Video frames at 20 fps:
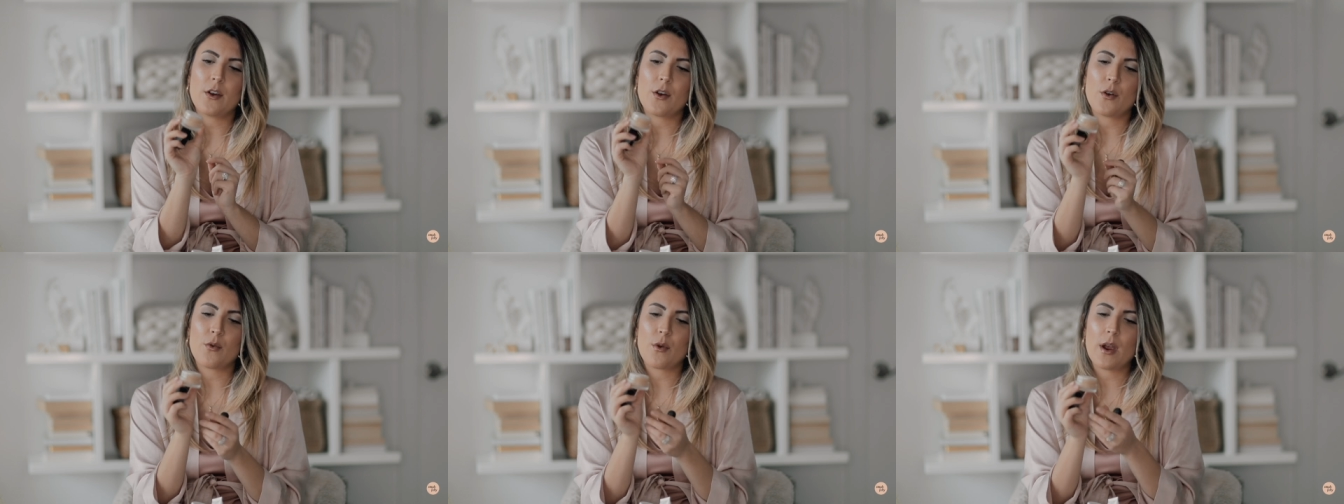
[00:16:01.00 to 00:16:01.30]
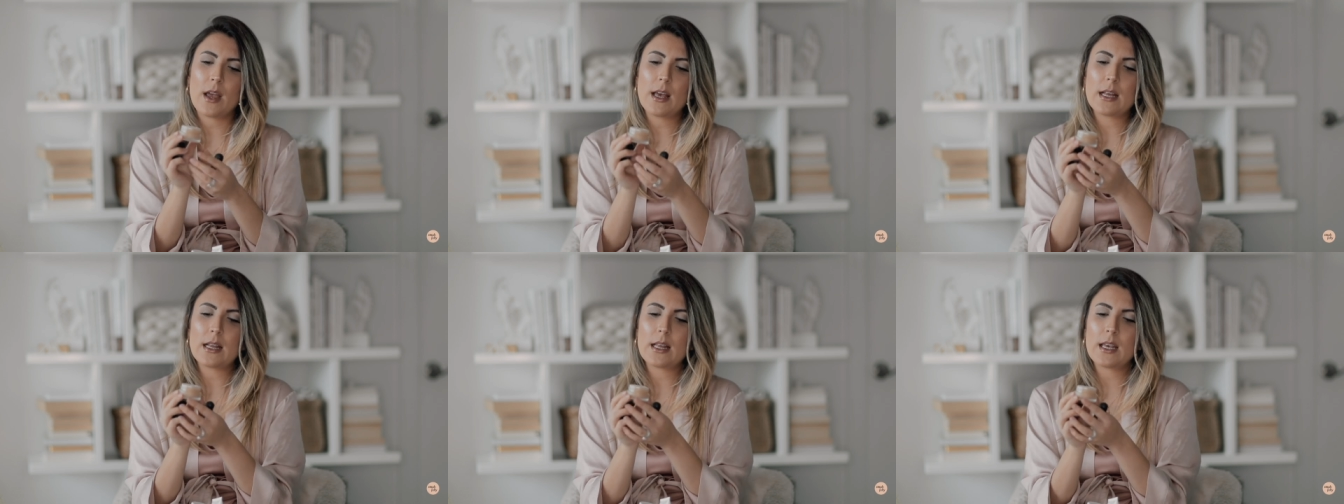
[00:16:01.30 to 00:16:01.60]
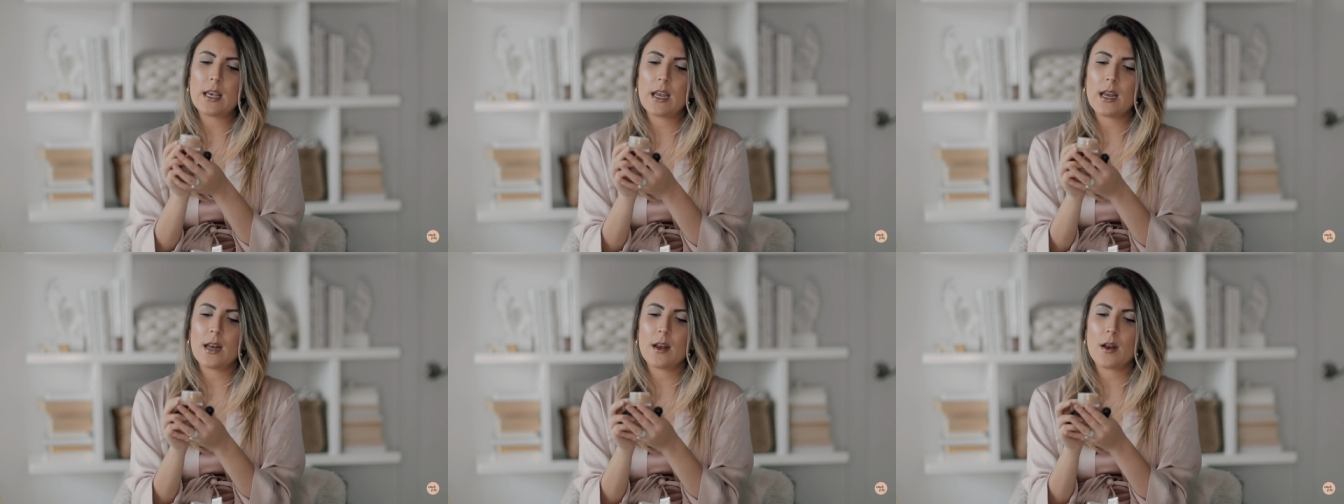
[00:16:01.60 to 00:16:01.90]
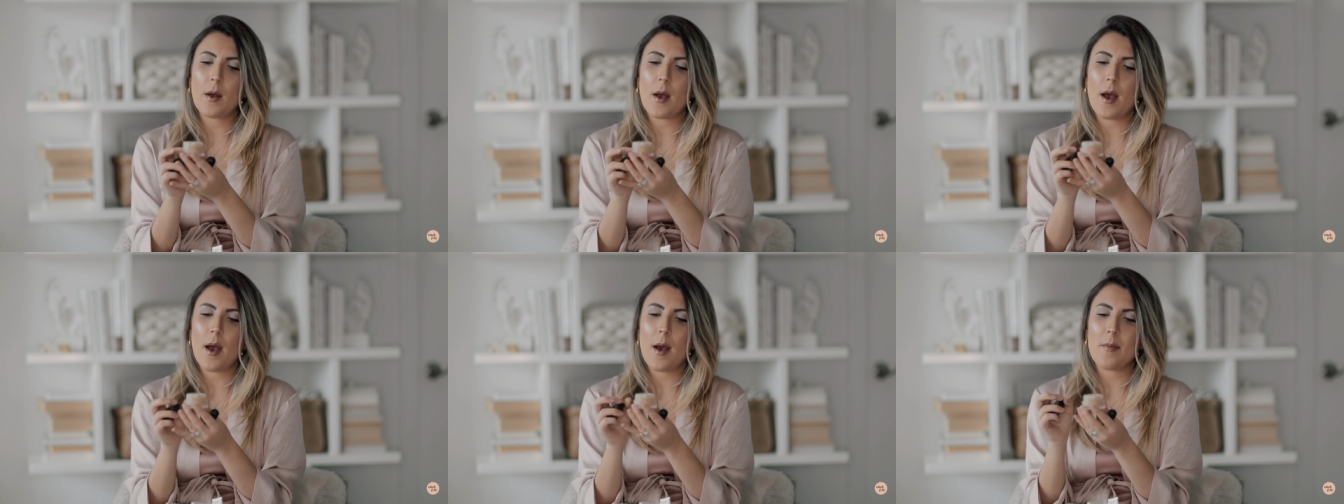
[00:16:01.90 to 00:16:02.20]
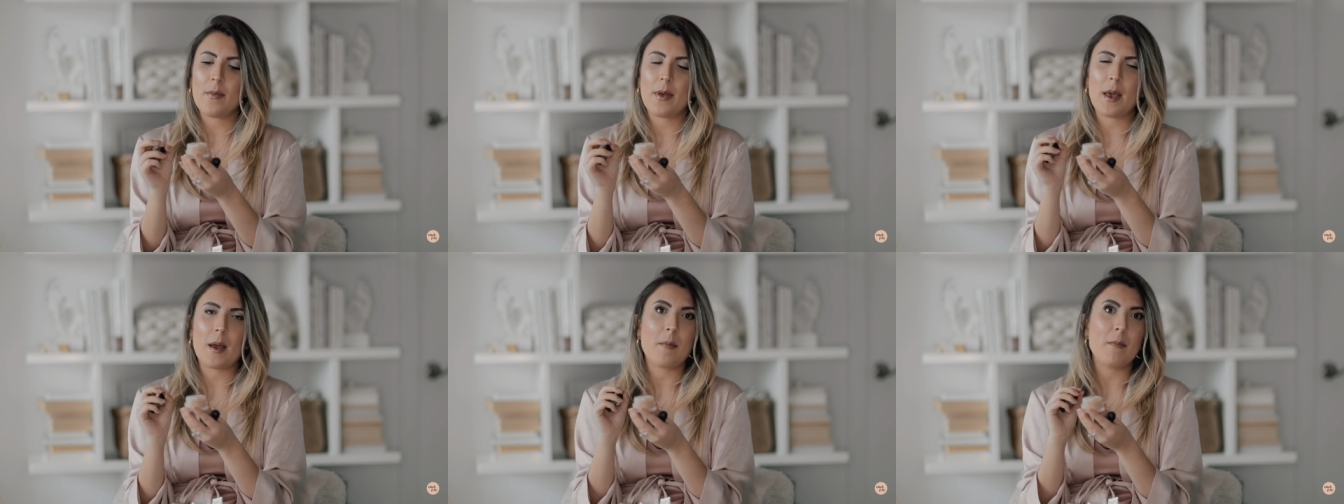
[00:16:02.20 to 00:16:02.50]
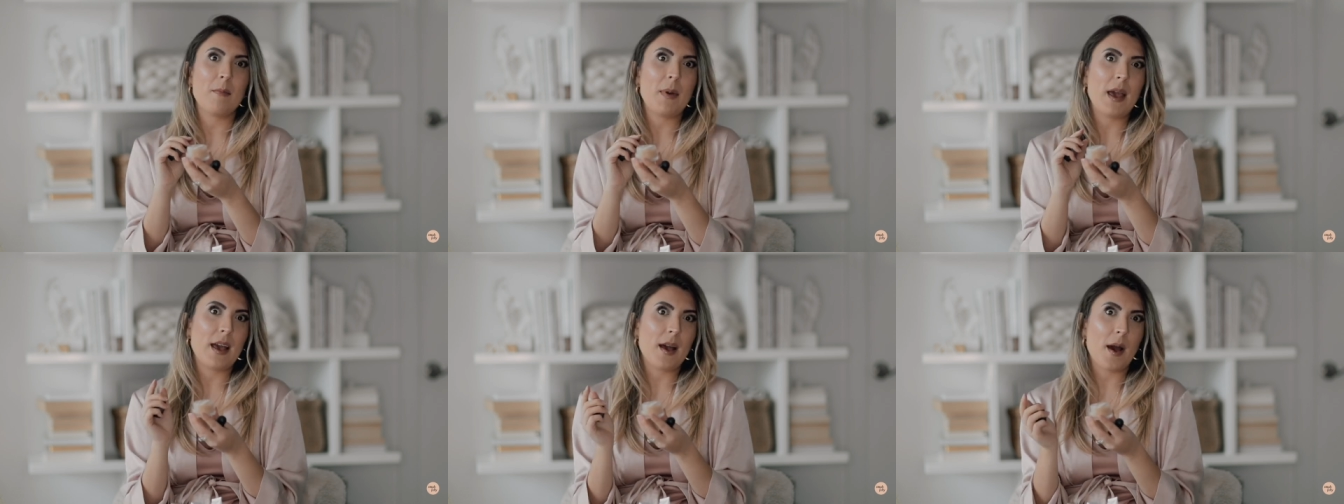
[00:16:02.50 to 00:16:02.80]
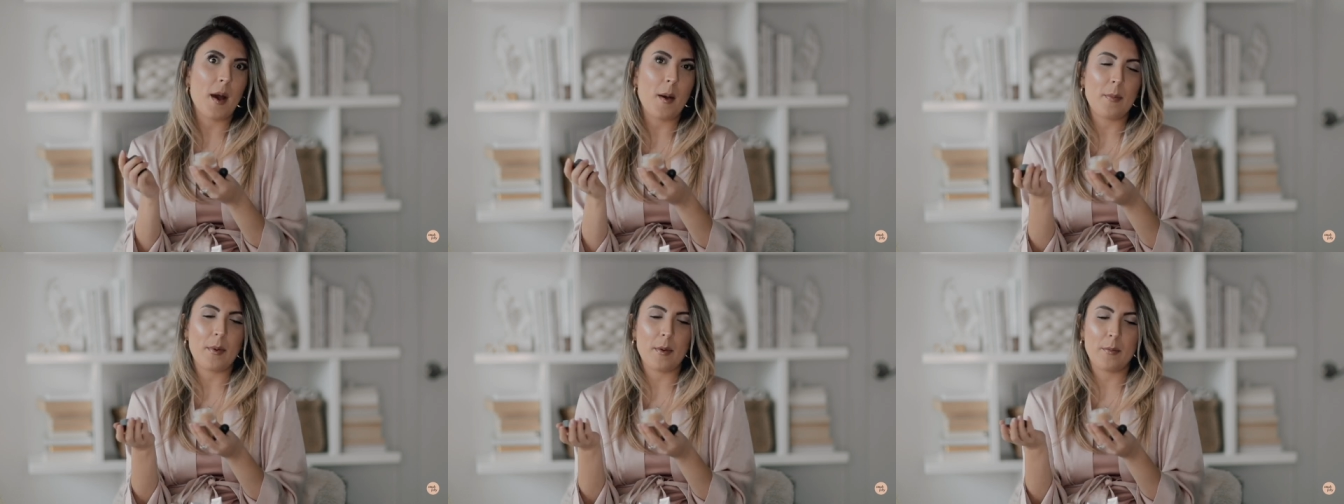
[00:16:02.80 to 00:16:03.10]
they're a great clean um, like
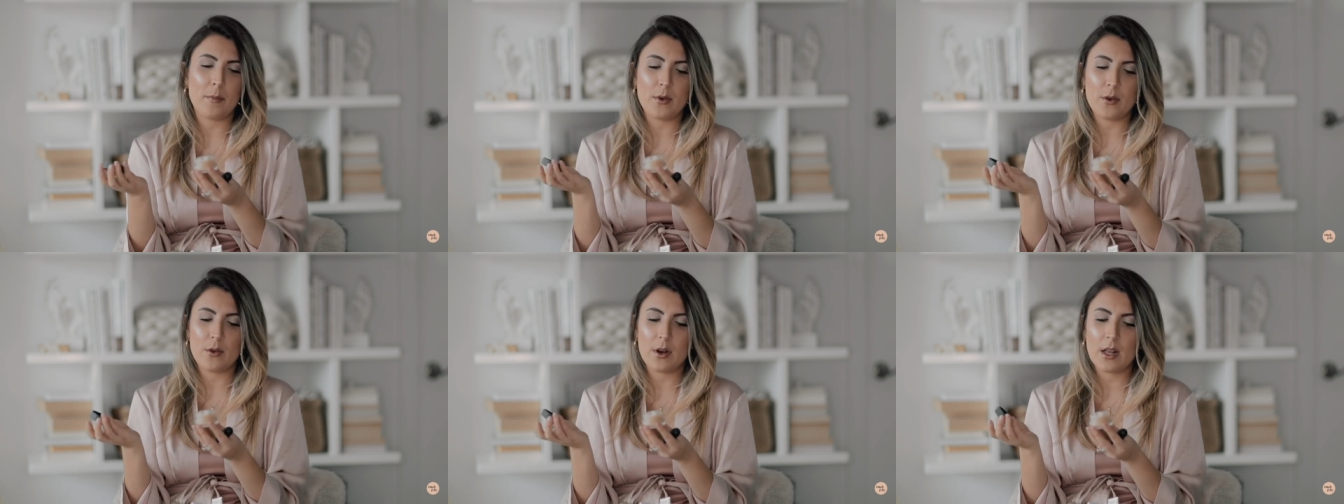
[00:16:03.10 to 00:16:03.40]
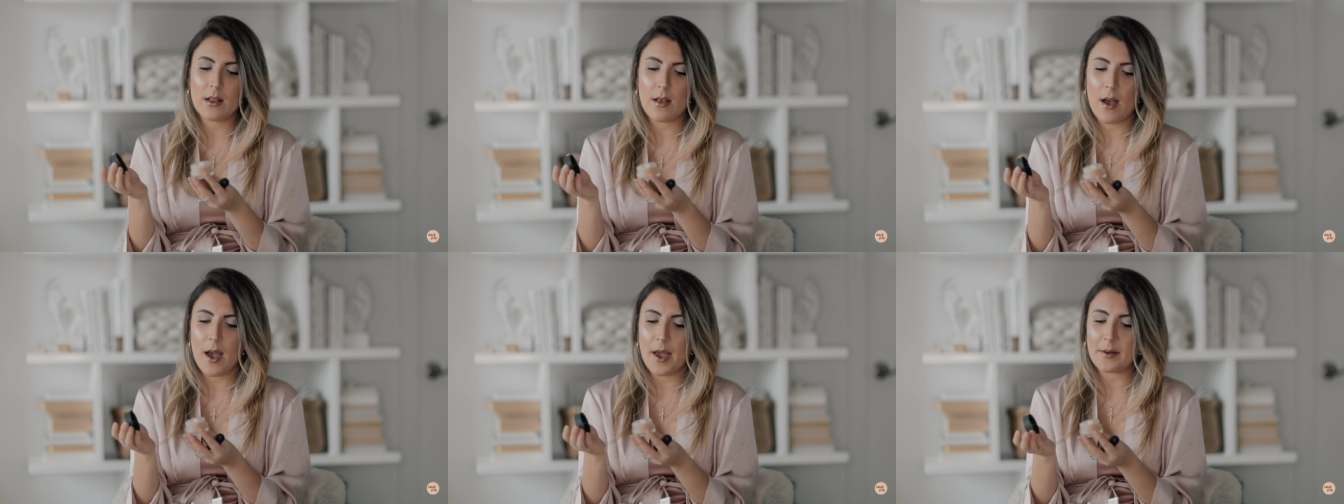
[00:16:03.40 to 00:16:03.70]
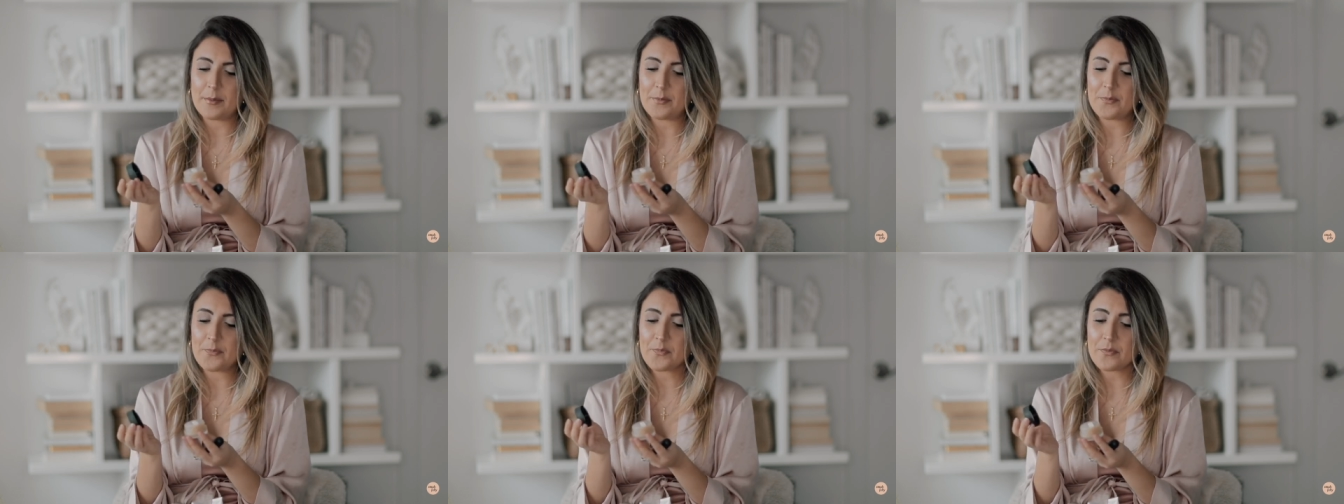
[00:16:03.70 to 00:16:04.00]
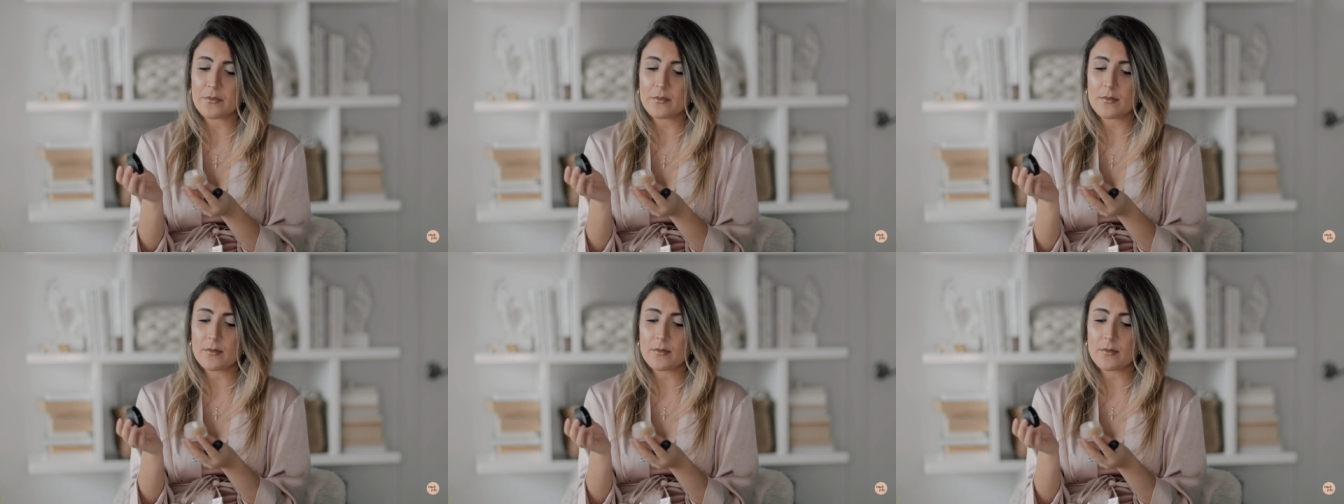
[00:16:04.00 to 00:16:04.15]
makeup and beauty line